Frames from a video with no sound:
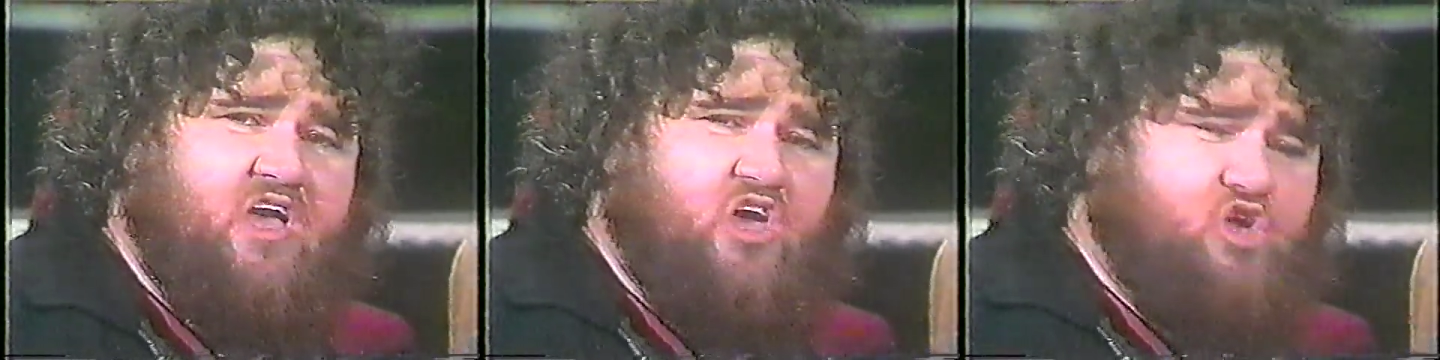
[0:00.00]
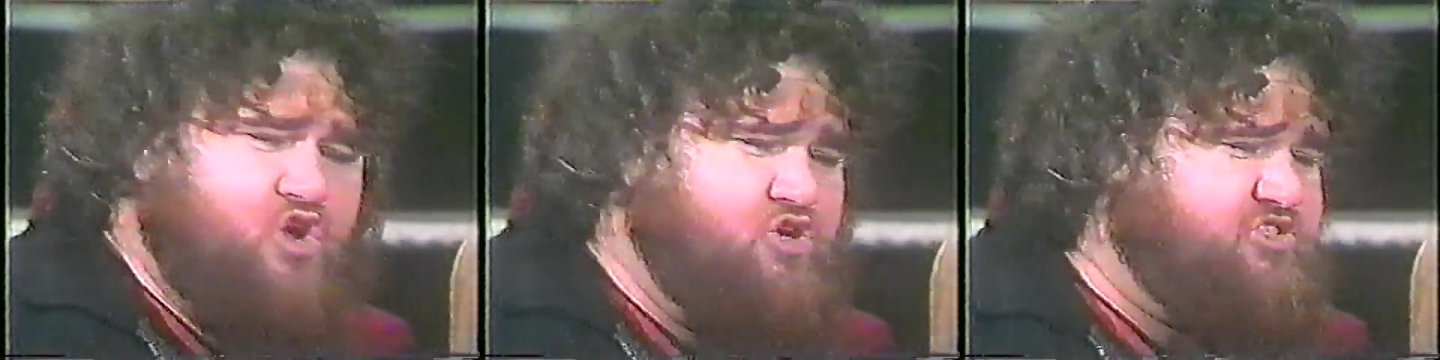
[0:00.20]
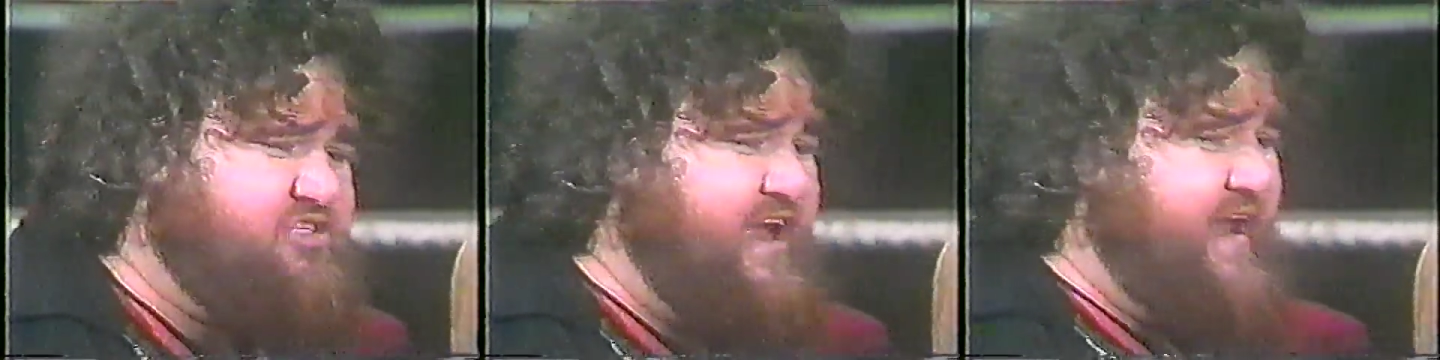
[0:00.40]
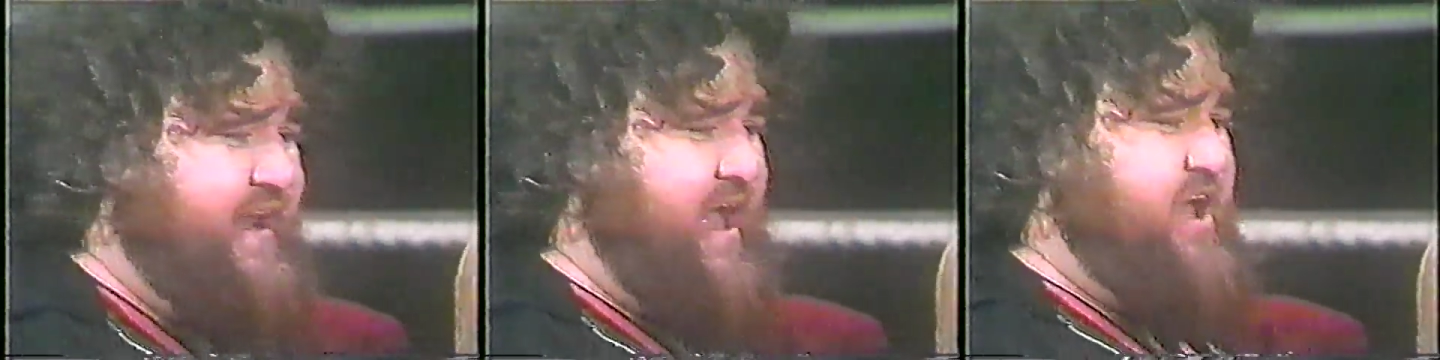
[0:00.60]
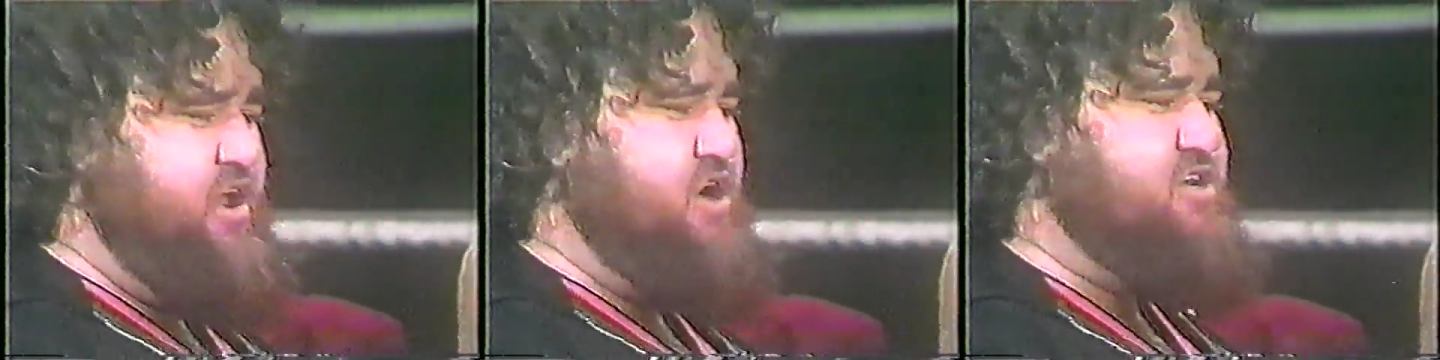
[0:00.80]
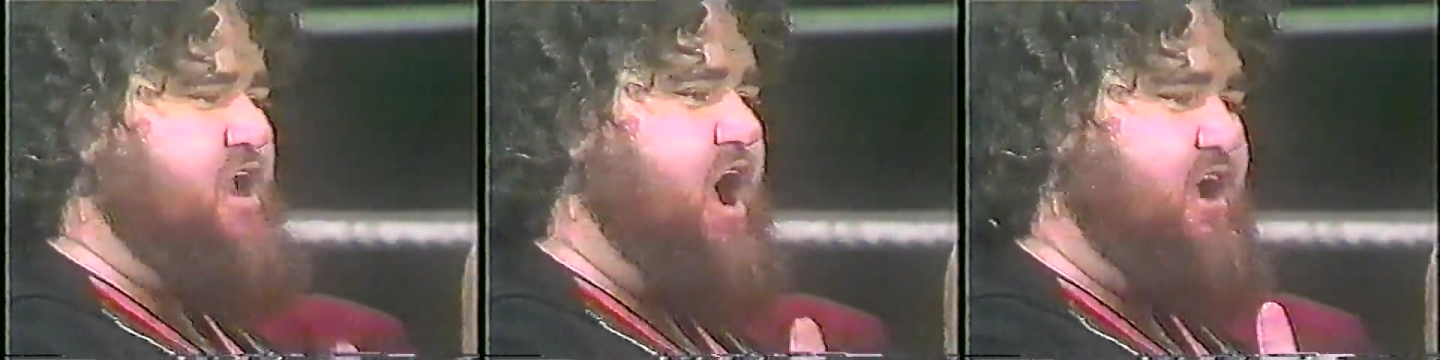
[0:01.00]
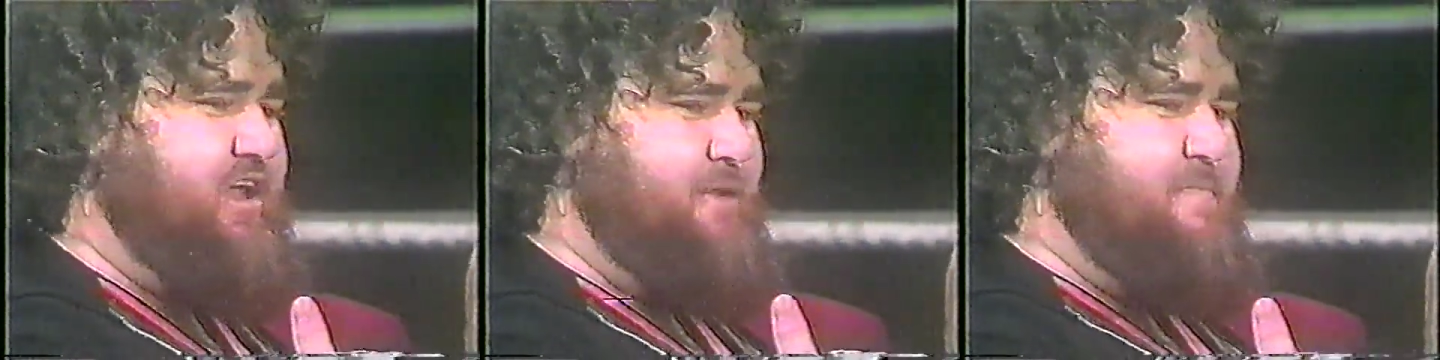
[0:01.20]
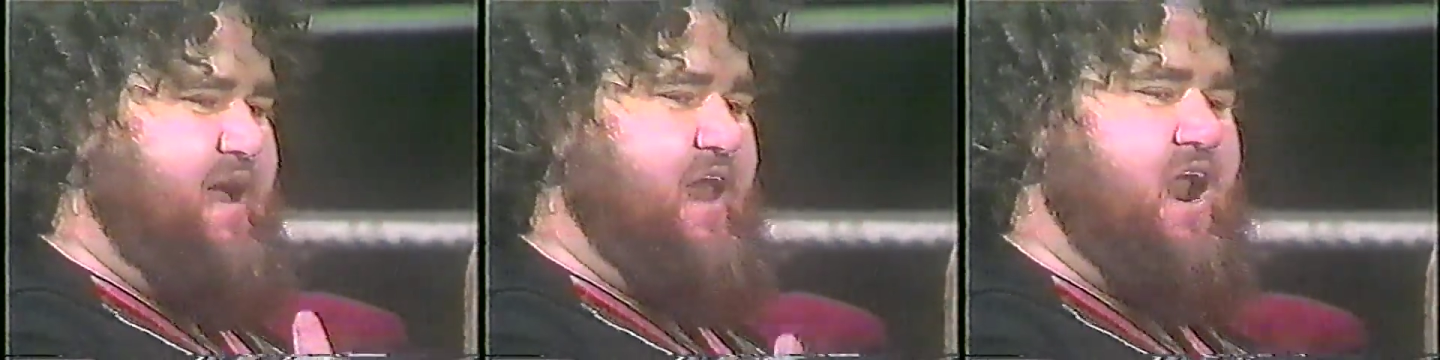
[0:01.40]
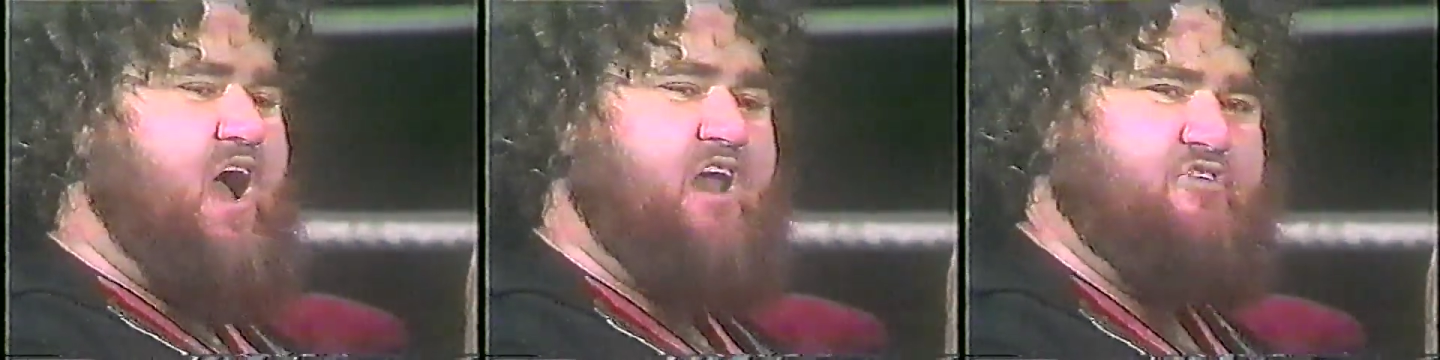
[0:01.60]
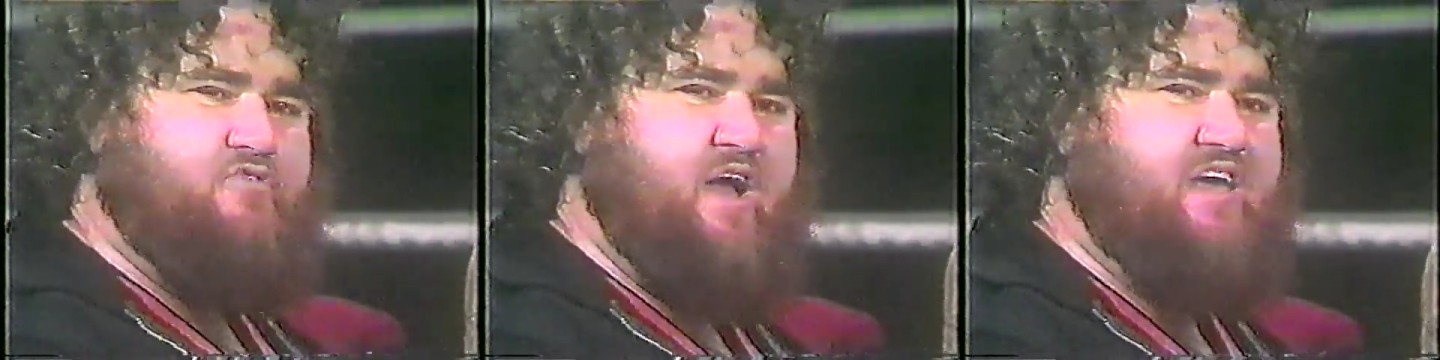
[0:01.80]
You stand down here talking about
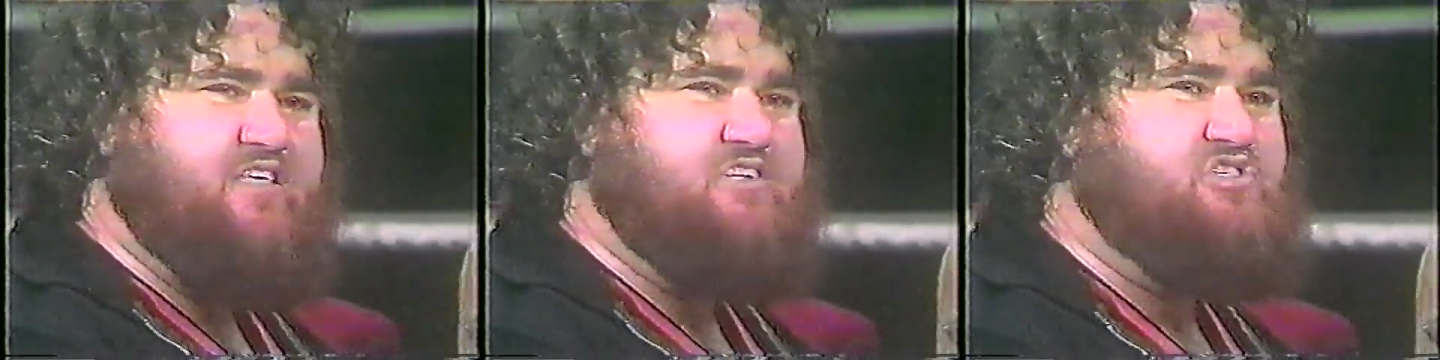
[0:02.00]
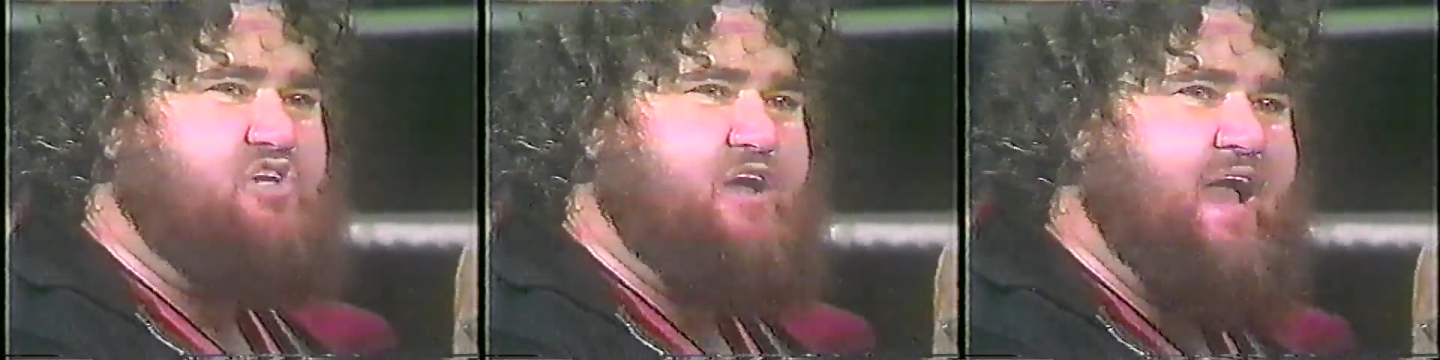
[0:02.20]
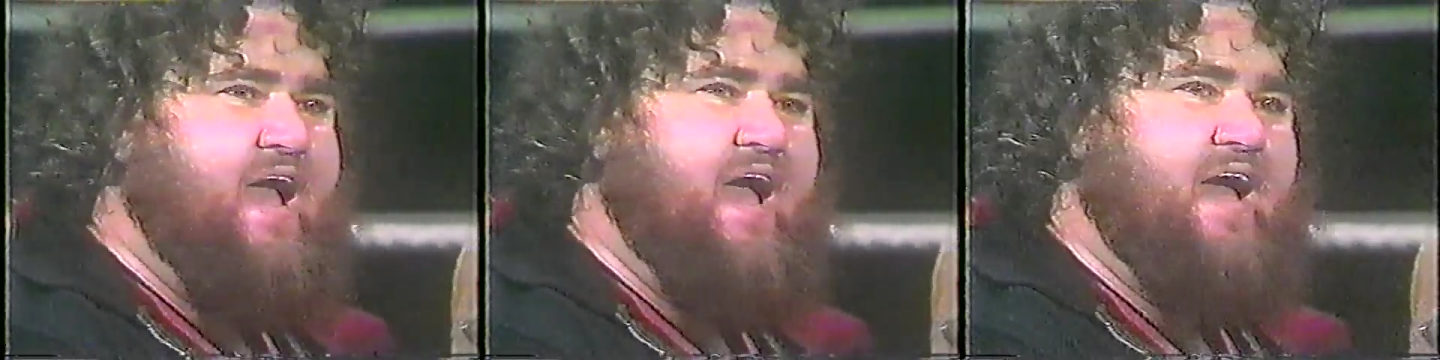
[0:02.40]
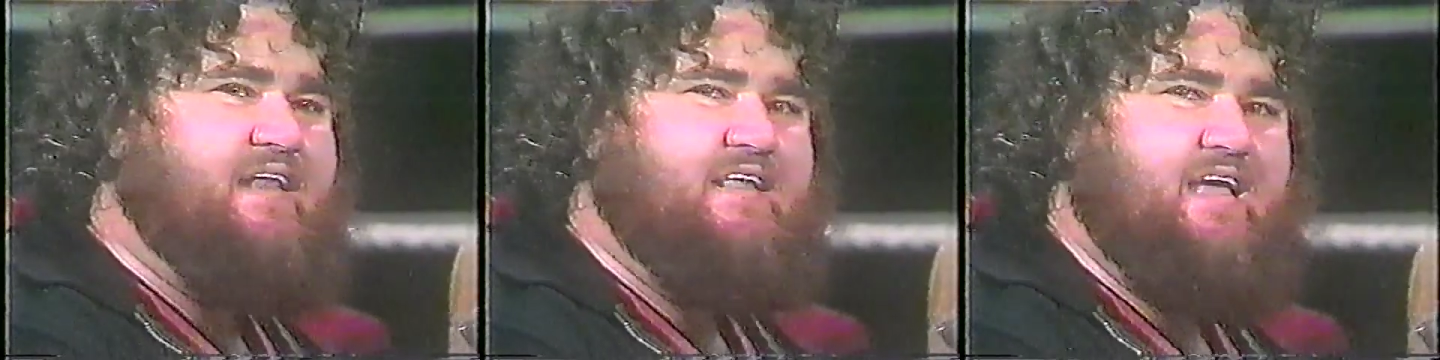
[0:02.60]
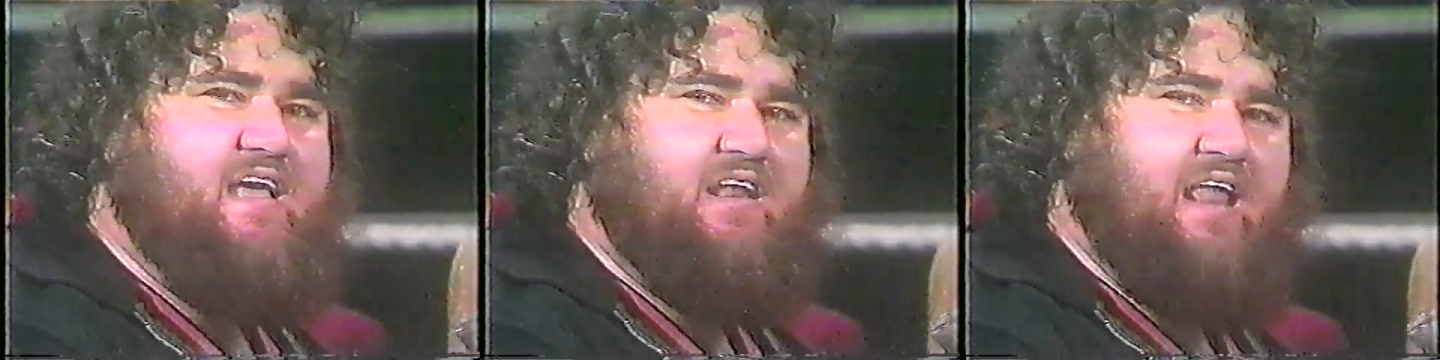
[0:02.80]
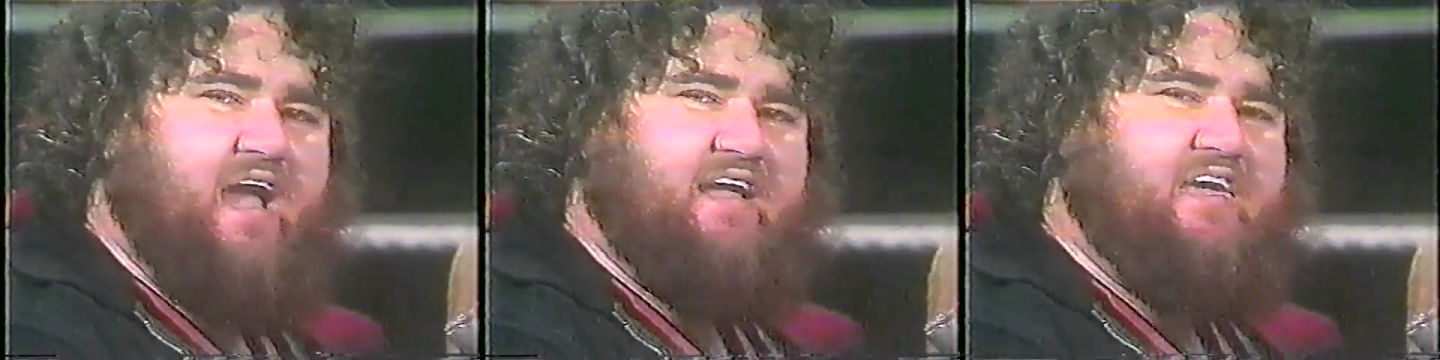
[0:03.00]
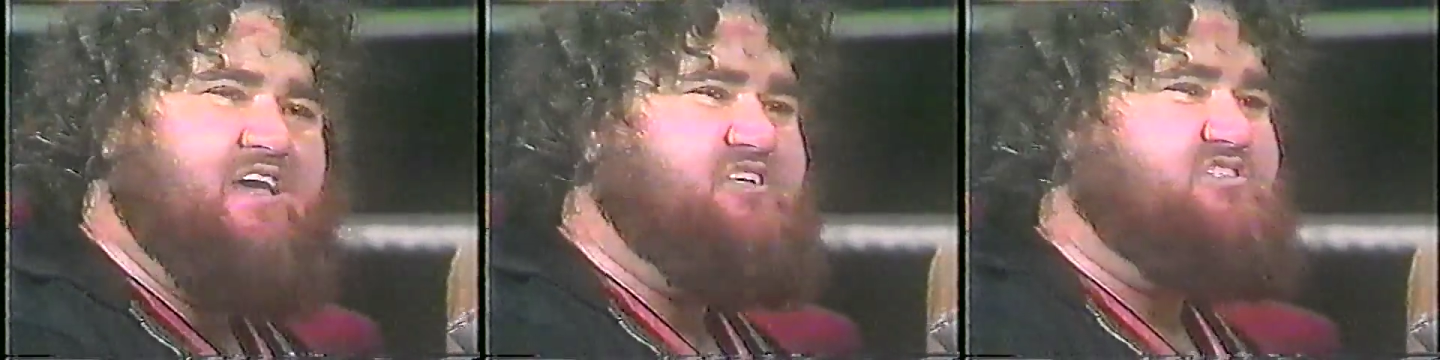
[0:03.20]
Andre the Giant like he's